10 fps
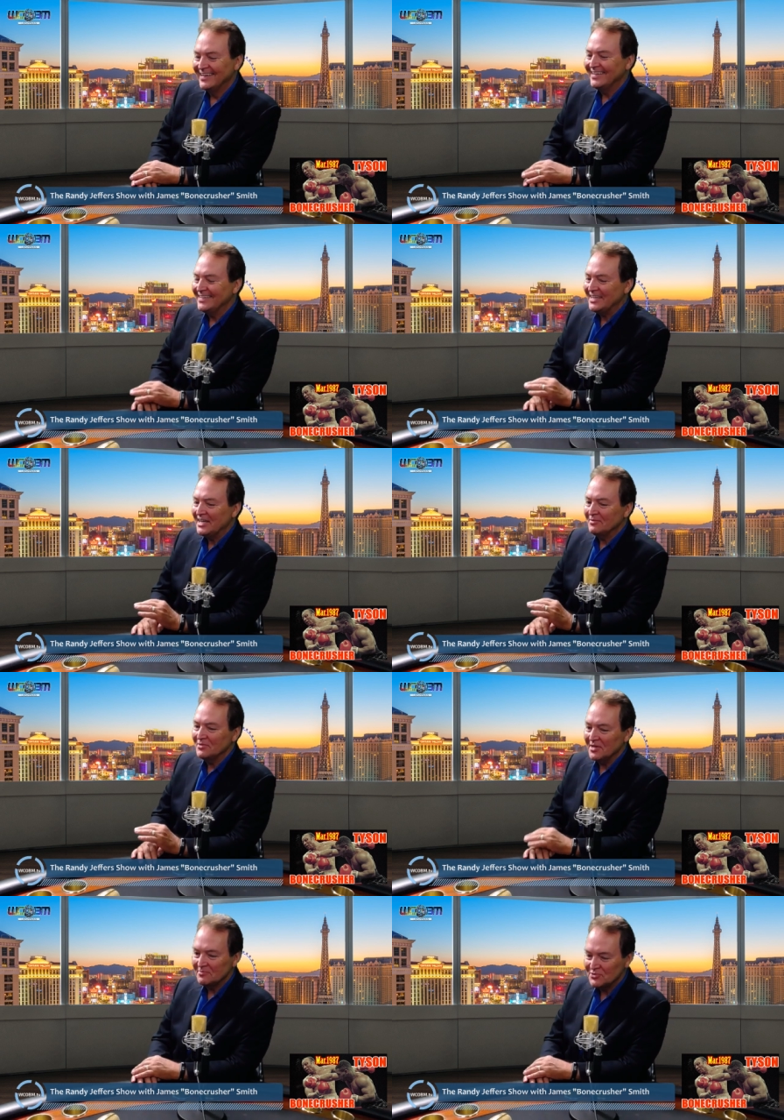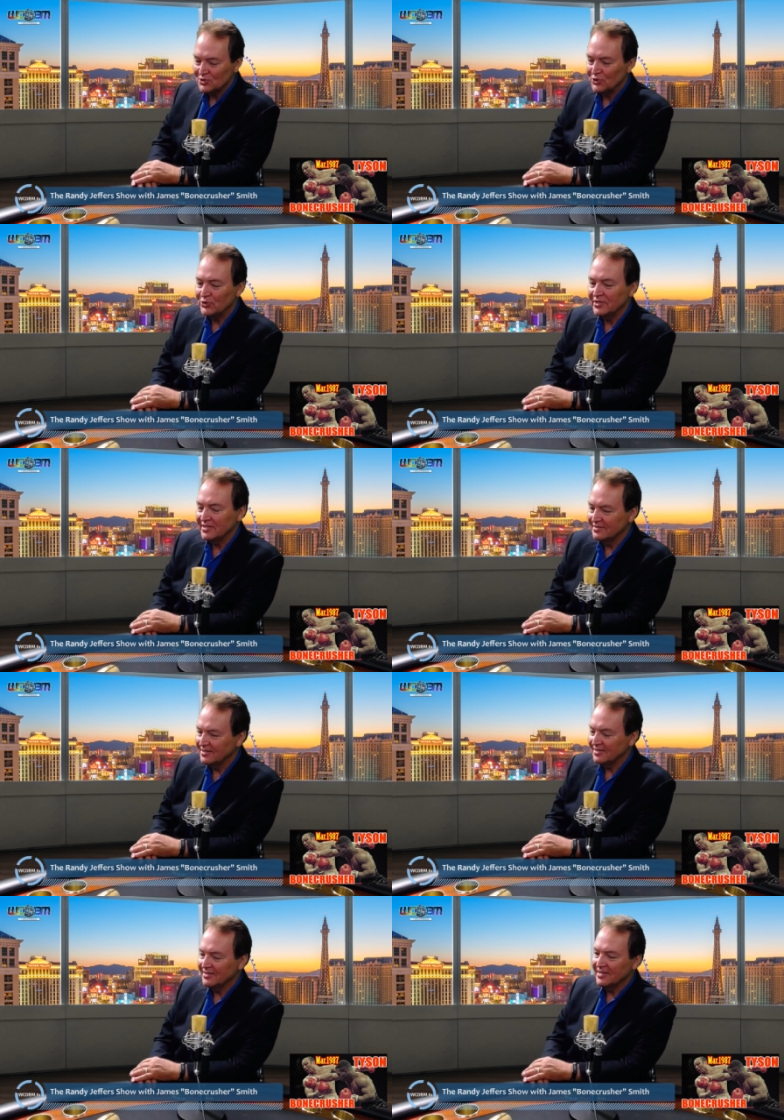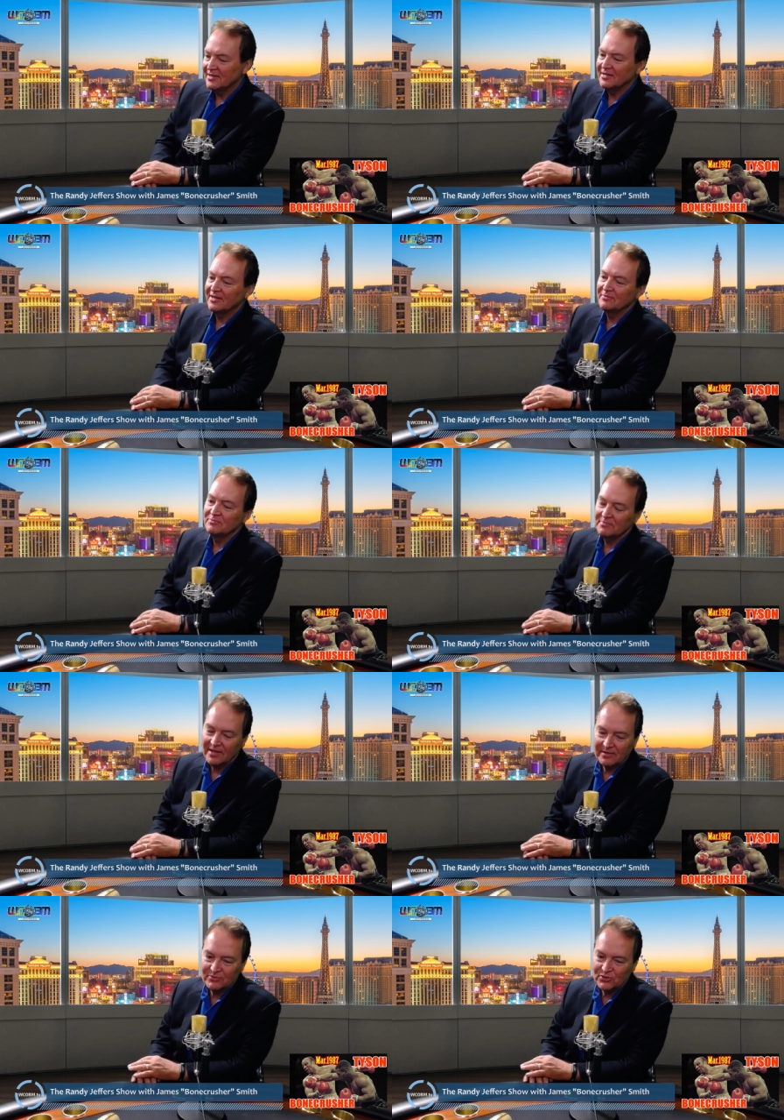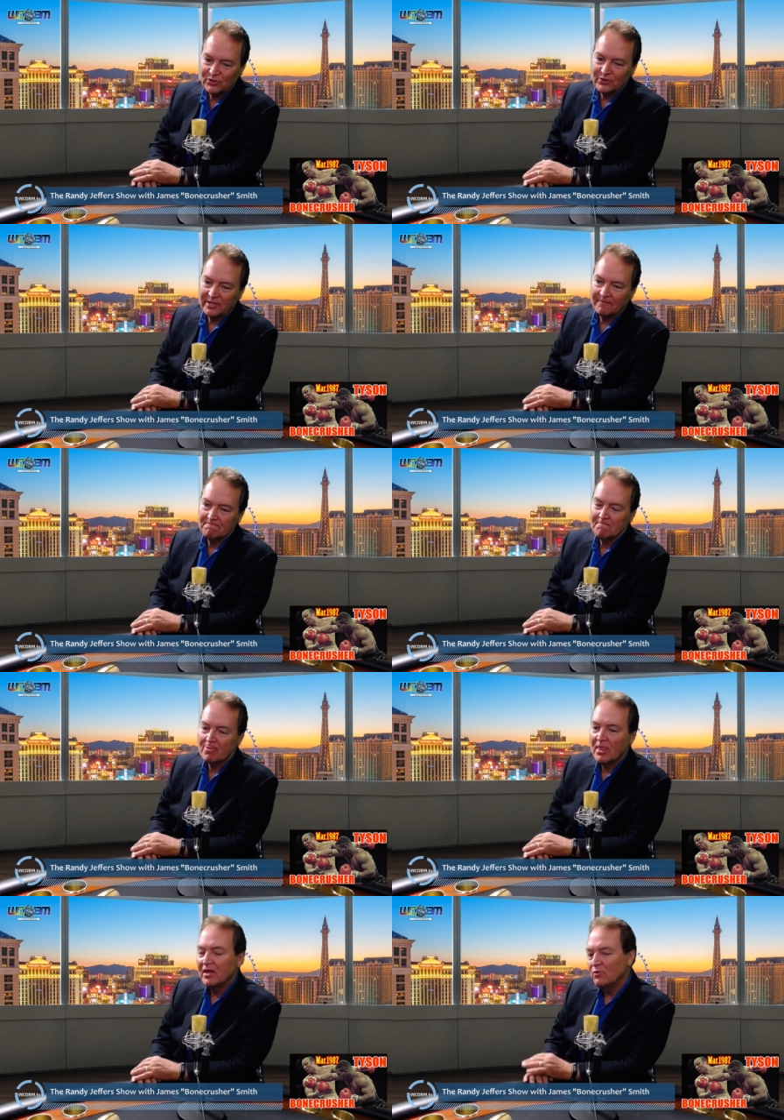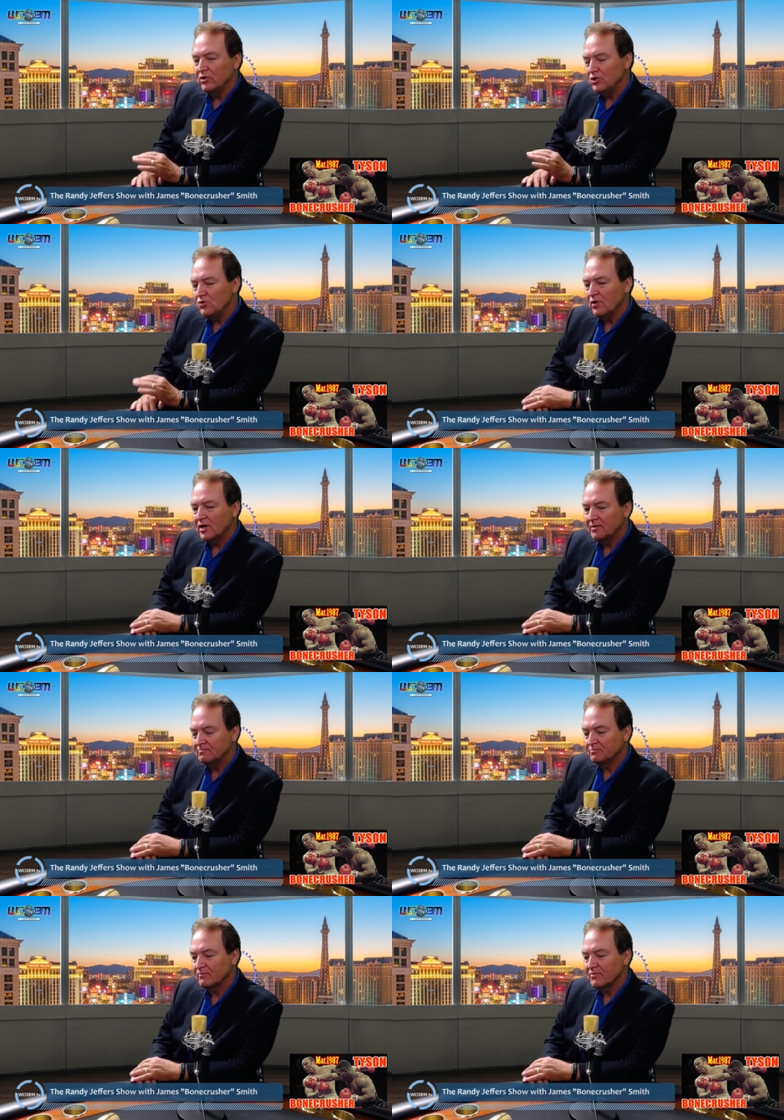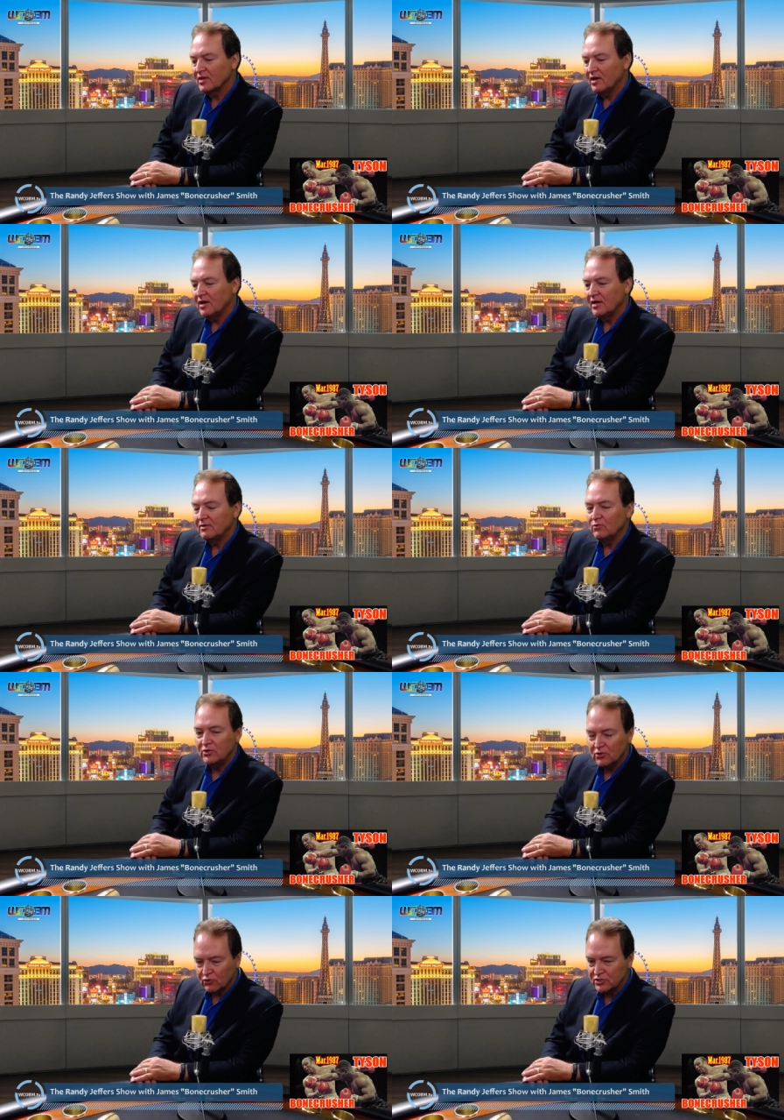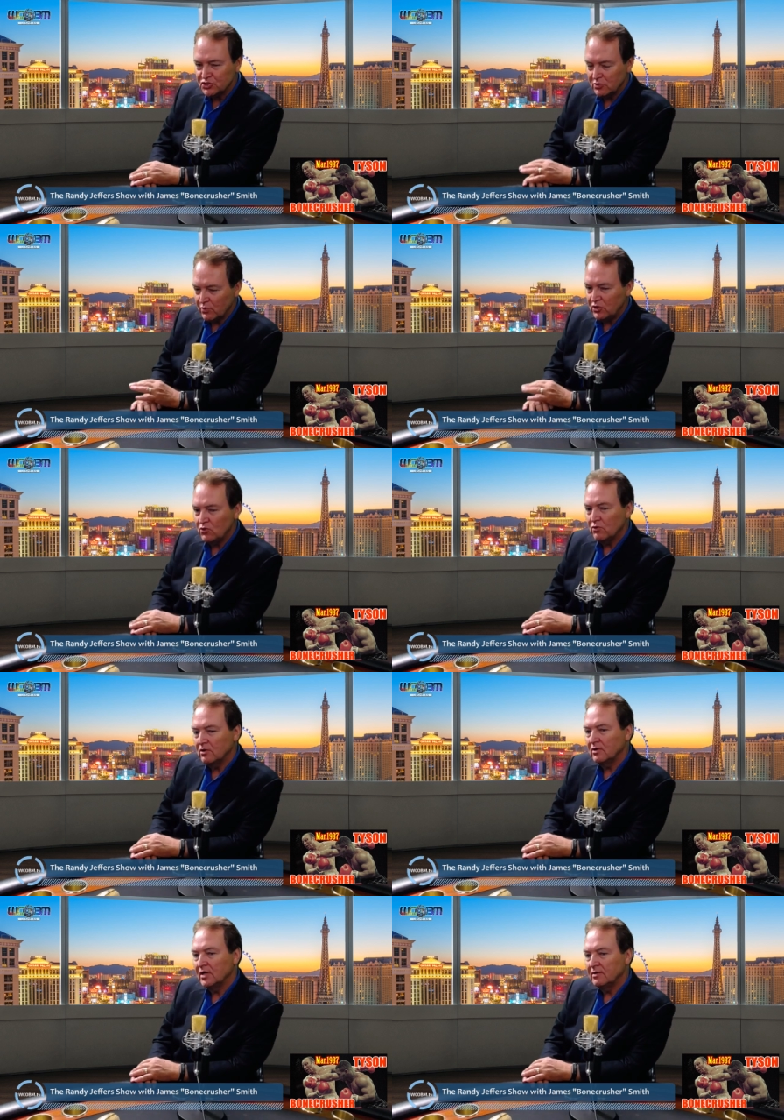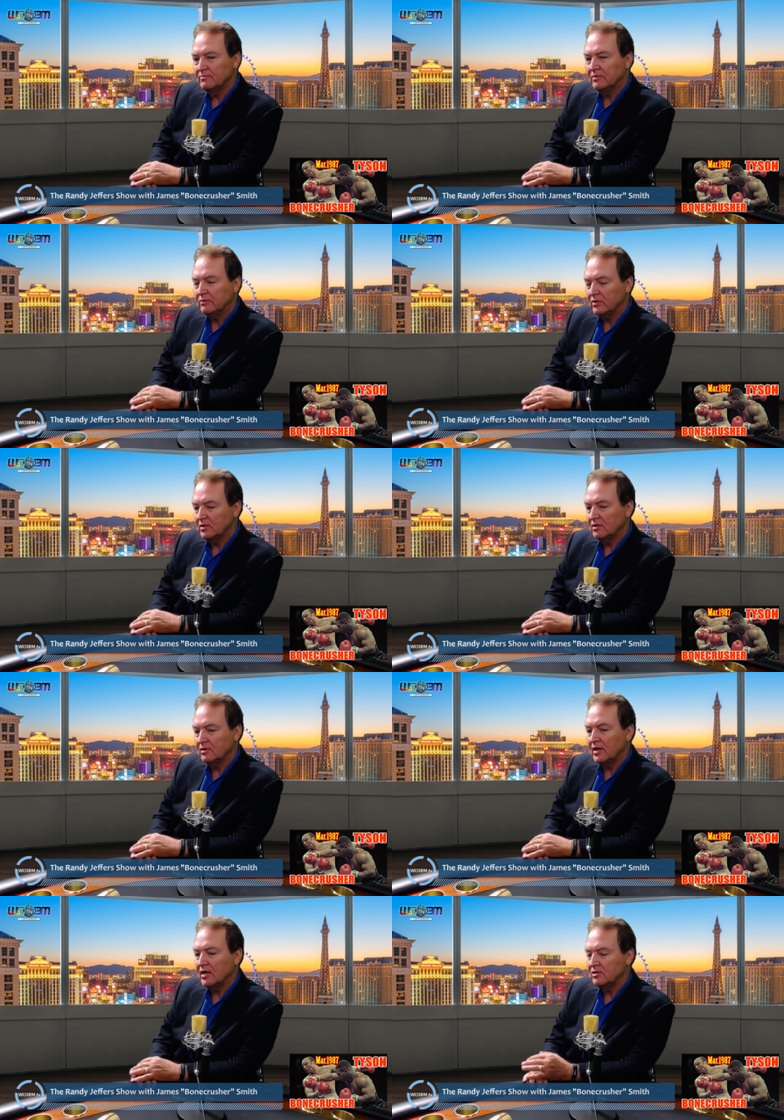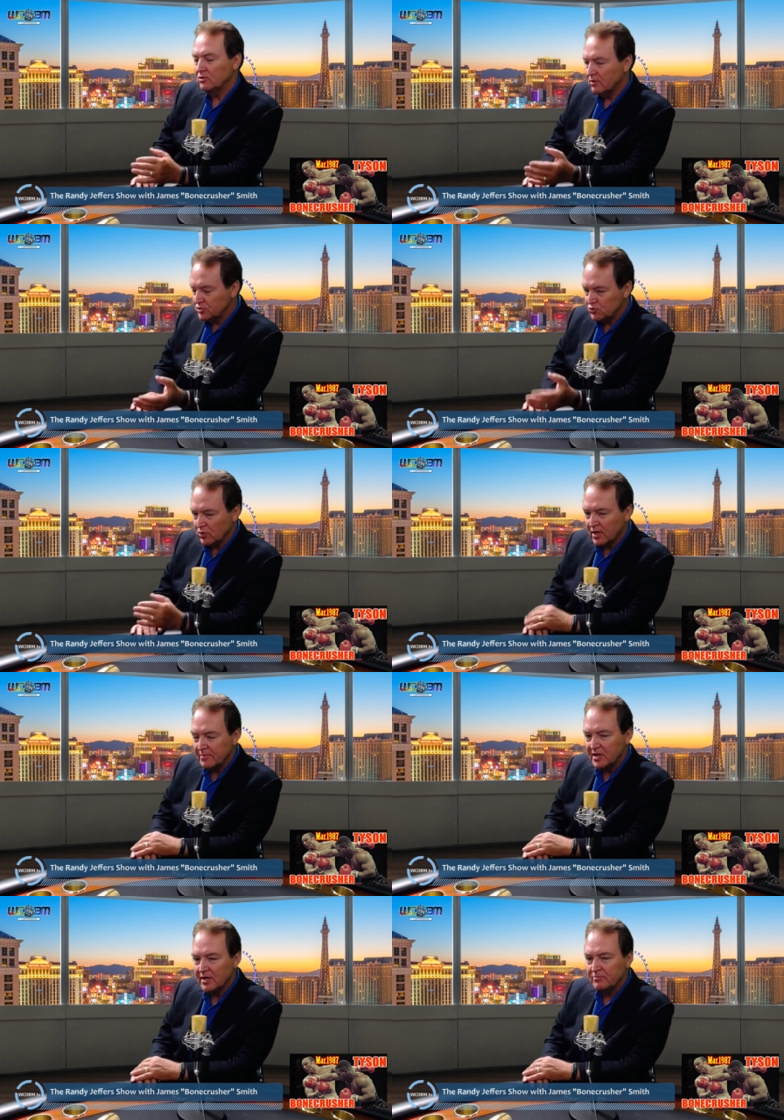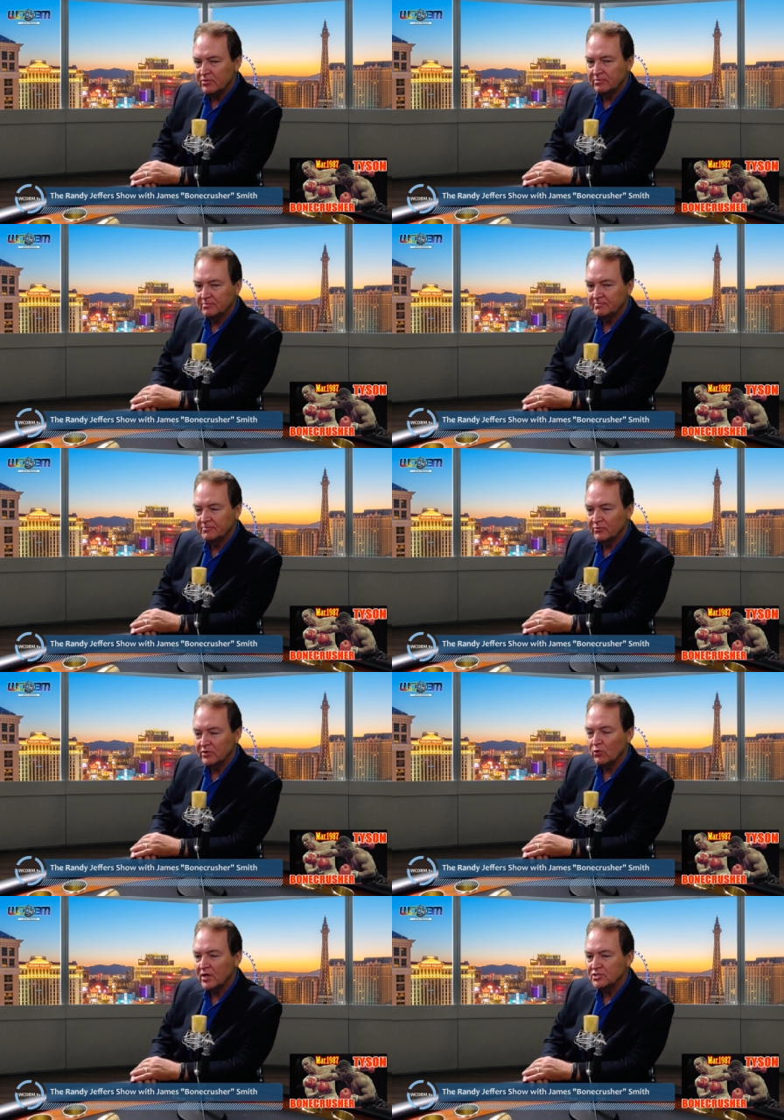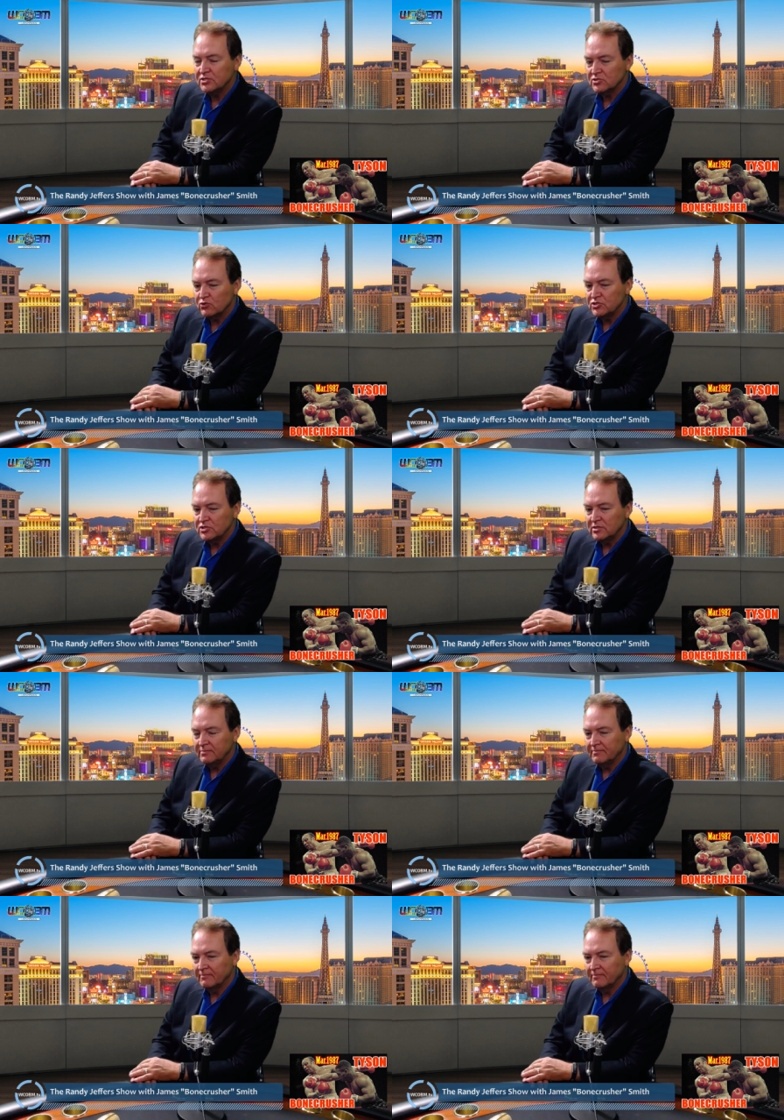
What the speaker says: Yeah, absolutely. No, absolutely. Were you a Christian when you were, as you were coming up? Were you raised as a Christian?